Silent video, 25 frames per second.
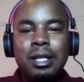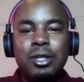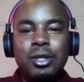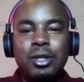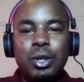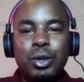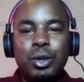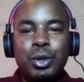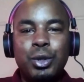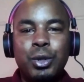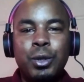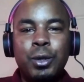
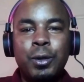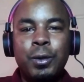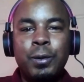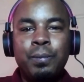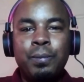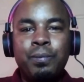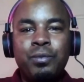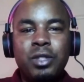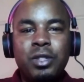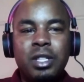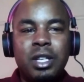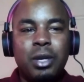
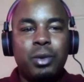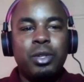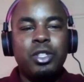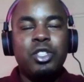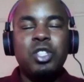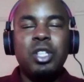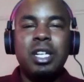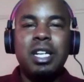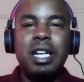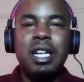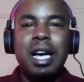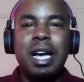So the
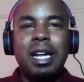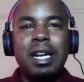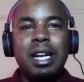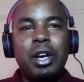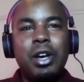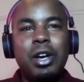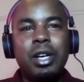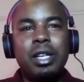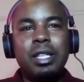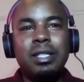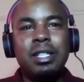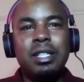question
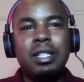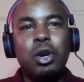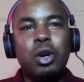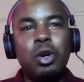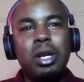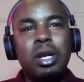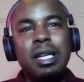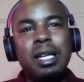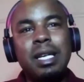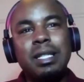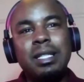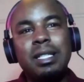now is now
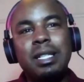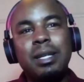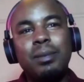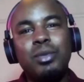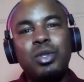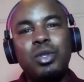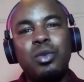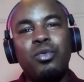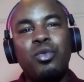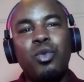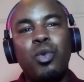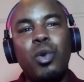clear in
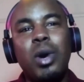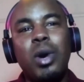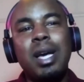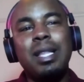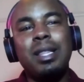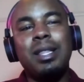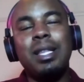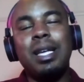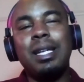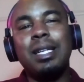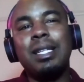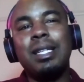terms of
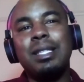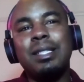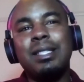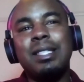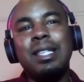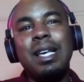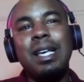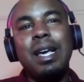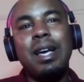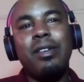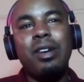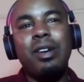why then
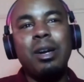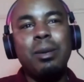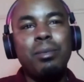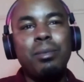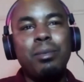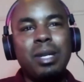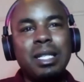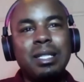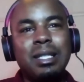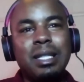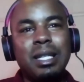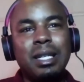is
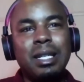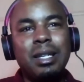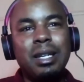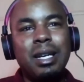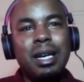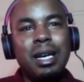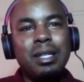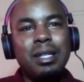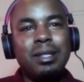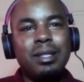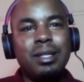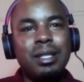ARM listed,
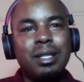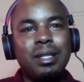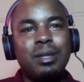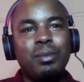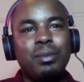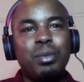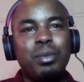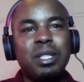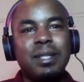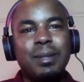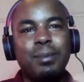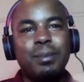as
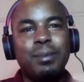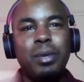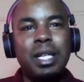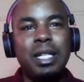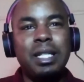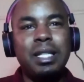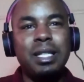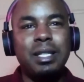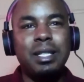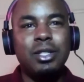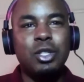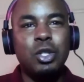it's been
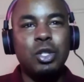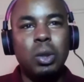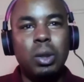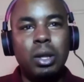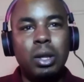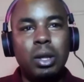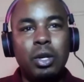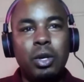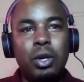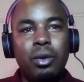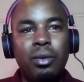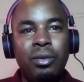split and
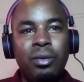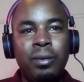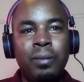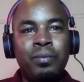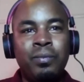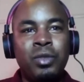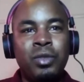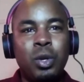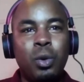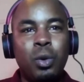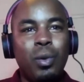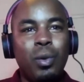sold off
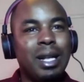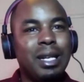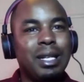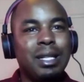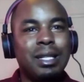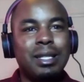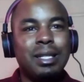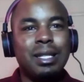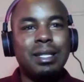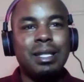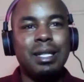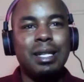while
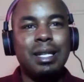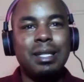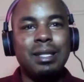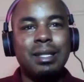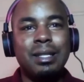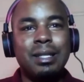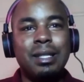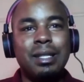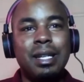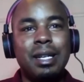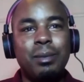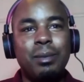it doesn't
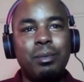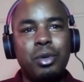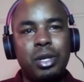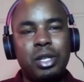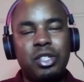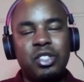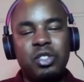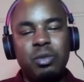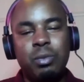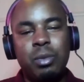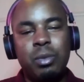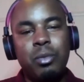exist
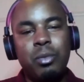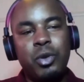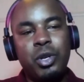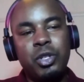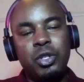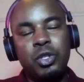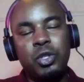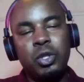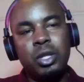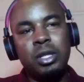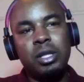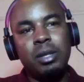anymore. And remember
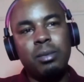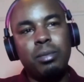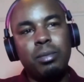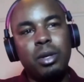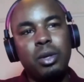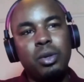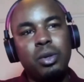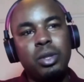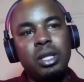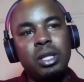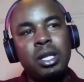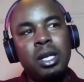when we talked
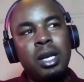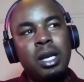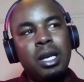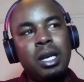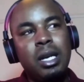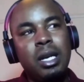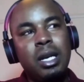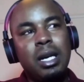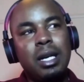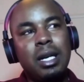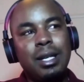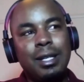about
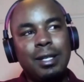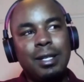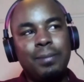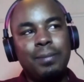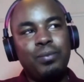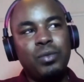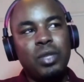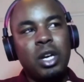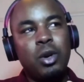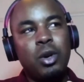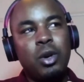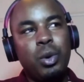
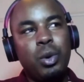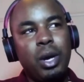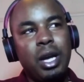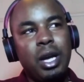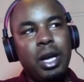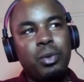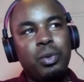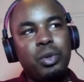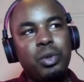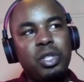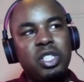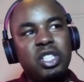how
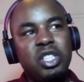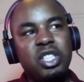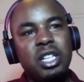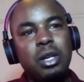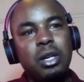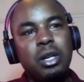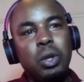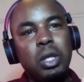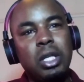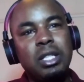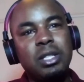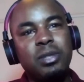equity
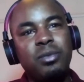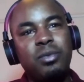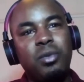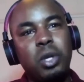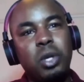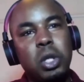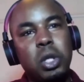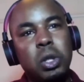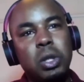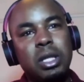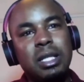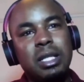shareholders
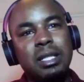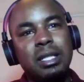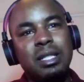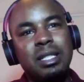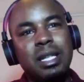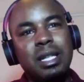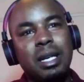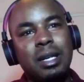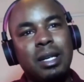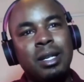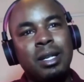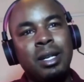fall on the
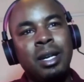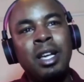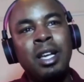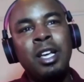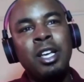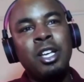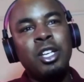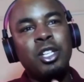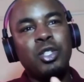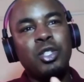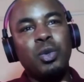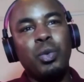stack.
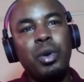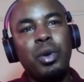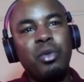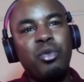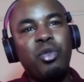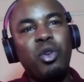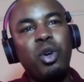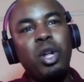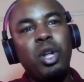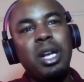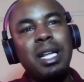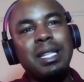So we
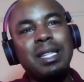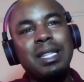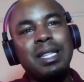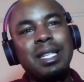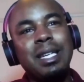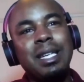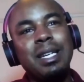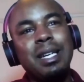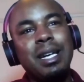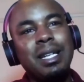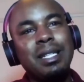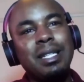fall at
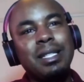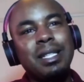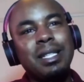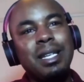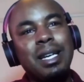the